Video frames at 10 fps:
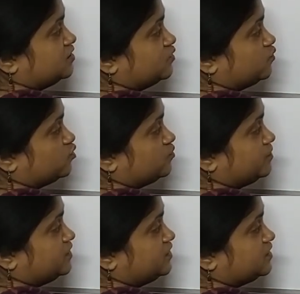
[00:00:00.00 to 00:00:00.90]
would
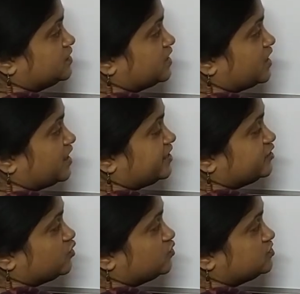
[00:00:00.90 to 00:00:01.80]
be
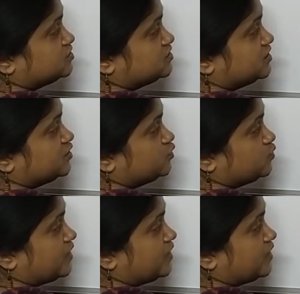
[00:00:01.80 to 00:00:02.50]
I0 into